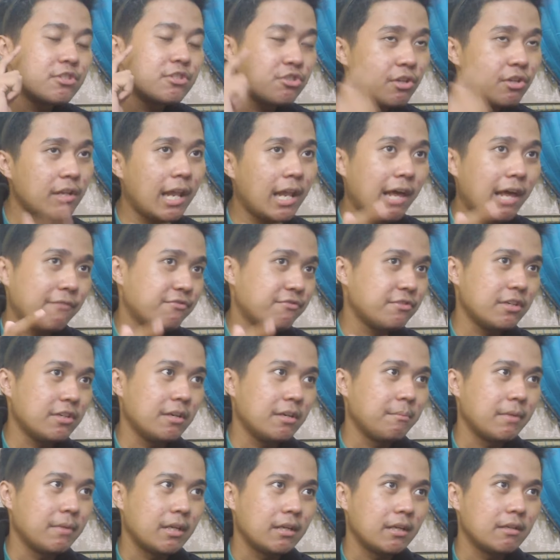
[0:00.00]
live
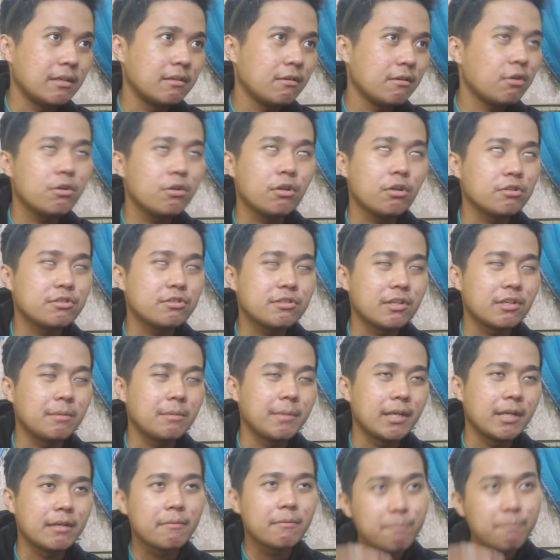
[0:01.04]
streaming, or not
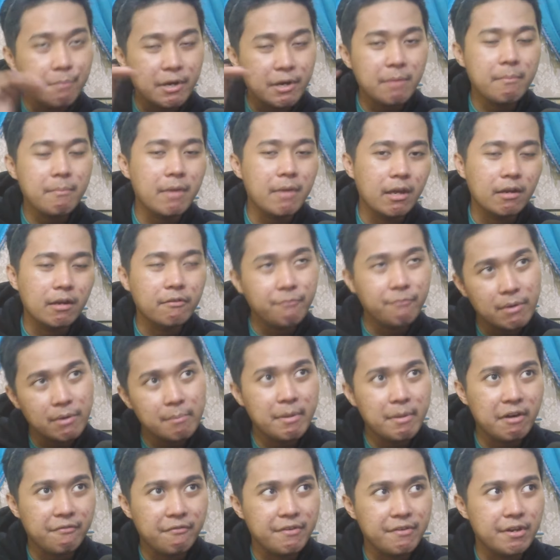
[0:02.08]
streaming,
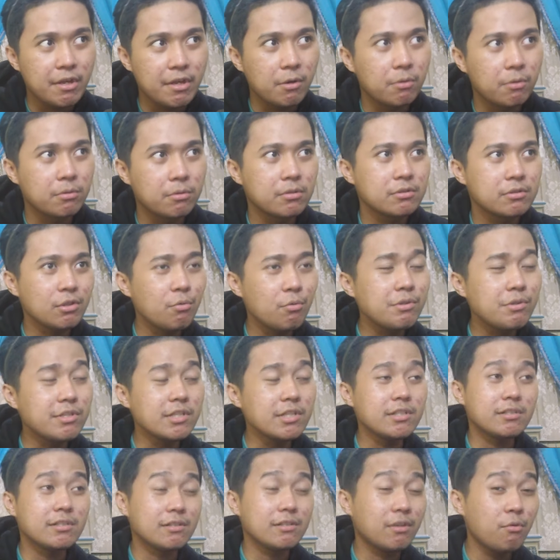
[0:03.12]
premiere video. So which
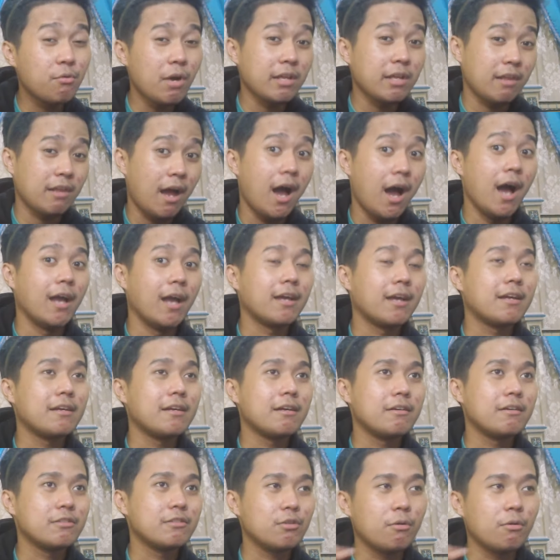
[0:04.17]
is quite high.
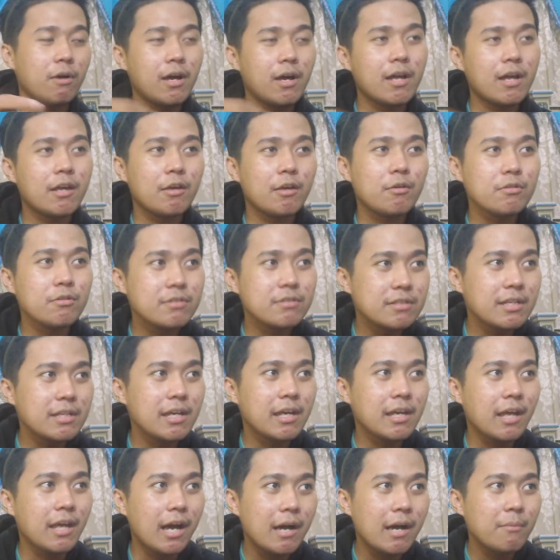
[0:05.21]
So I could
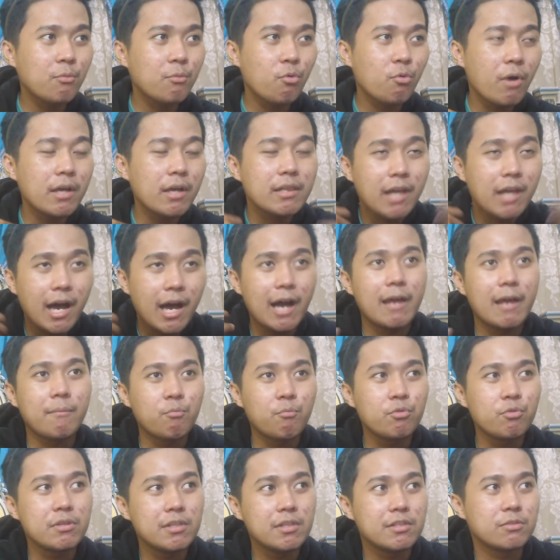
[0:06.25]
say I'm quite
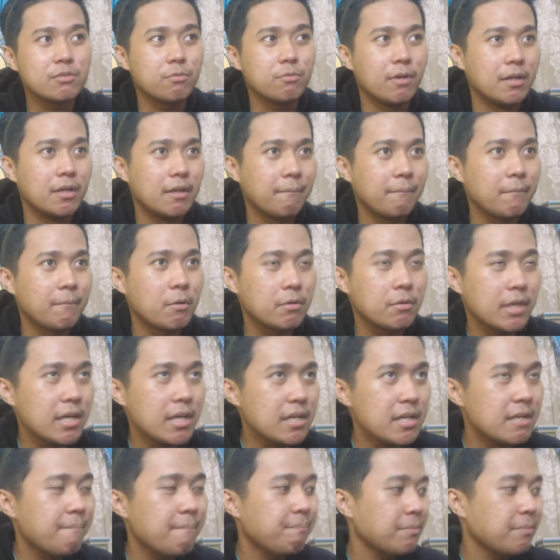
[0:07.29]
hyped with this one,
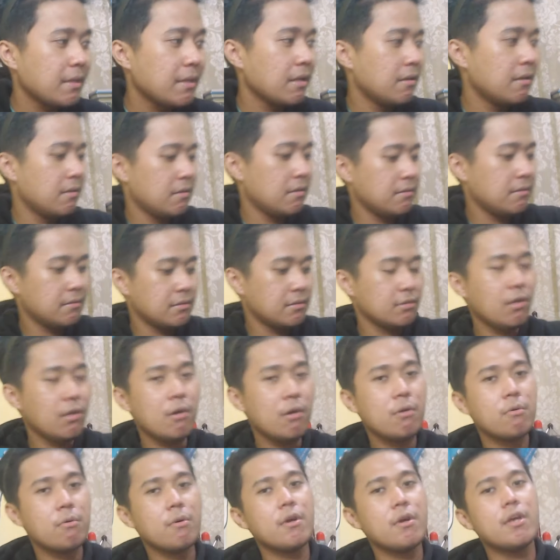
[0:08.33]
okay?
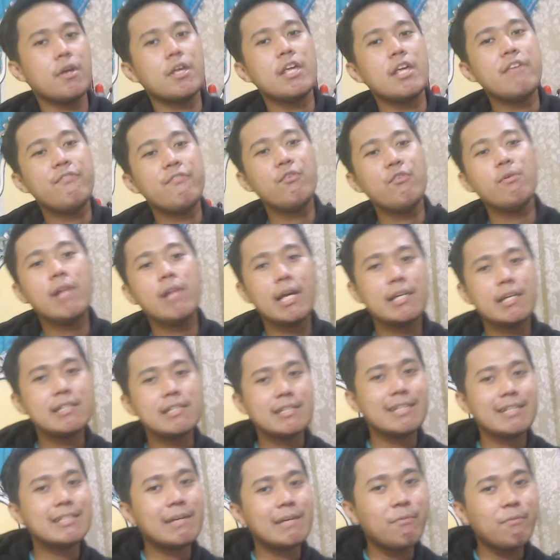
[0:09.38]
So if you like this
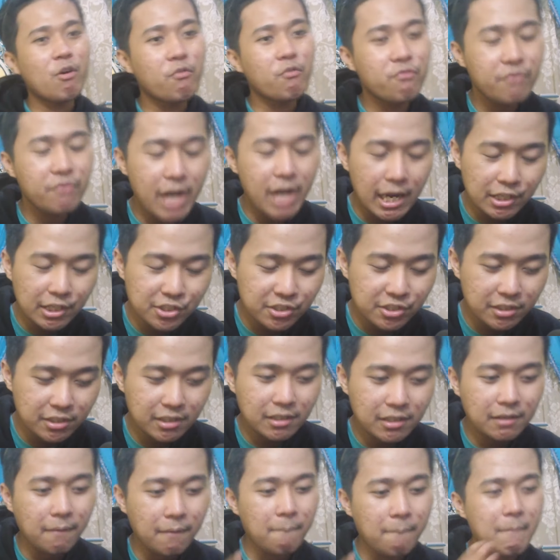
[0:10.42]
kind of
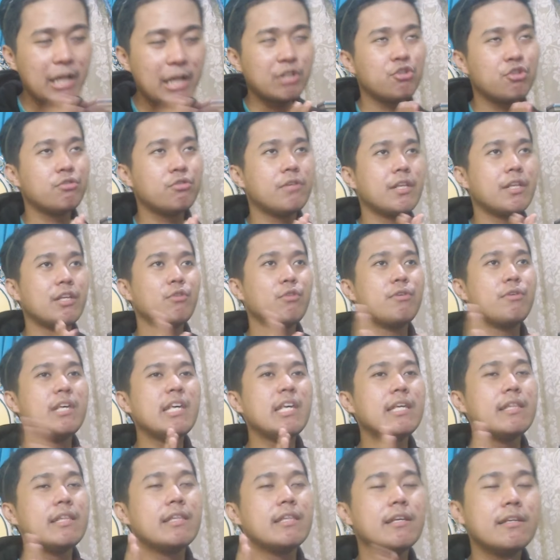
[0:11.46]
reaction, make sure that you
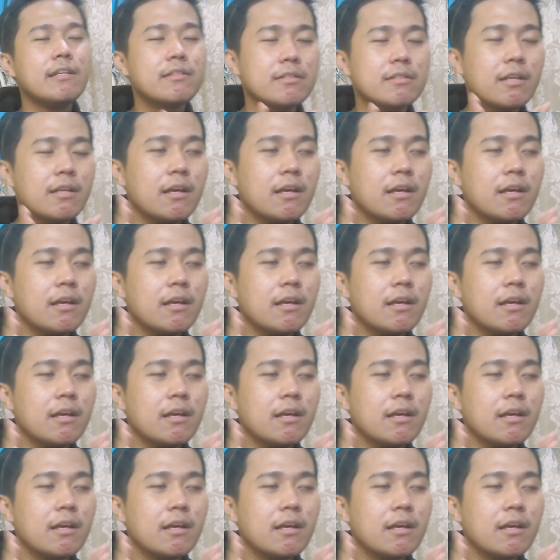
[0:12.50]
hit this